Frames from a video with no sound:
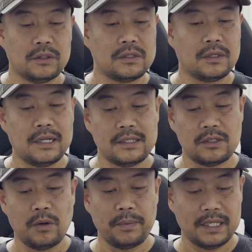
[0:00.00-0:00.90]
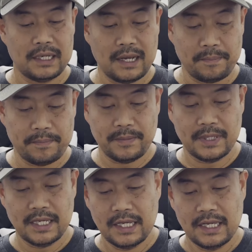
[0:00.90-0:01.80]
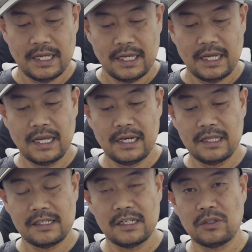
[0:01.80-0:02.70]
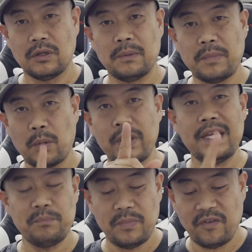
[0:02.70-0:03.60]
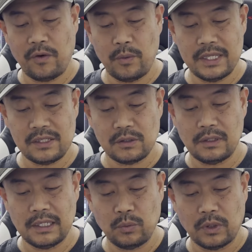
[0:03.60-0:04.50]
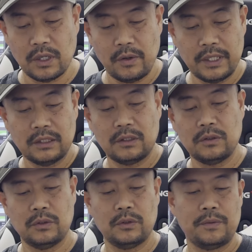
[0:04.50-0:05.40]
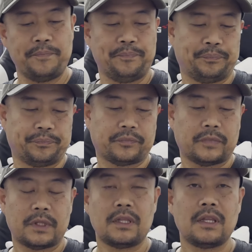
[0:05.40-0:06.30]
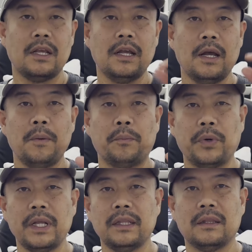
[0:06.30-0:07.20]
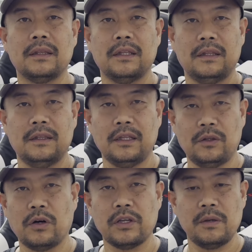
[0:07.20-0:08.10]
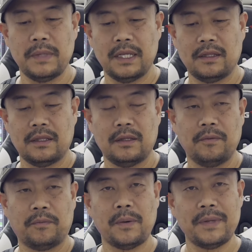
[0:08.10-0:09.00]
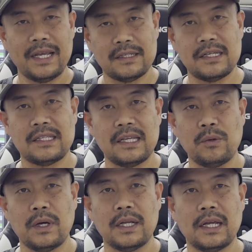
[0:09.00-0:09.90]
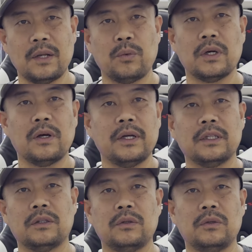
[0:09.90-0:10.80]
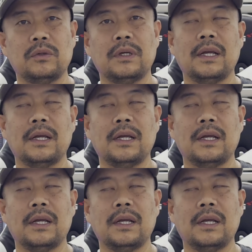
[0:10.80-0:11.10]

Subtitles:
So let's open it up and let's install it. But before we install it, we're going to print the document from the existing one, and we're going to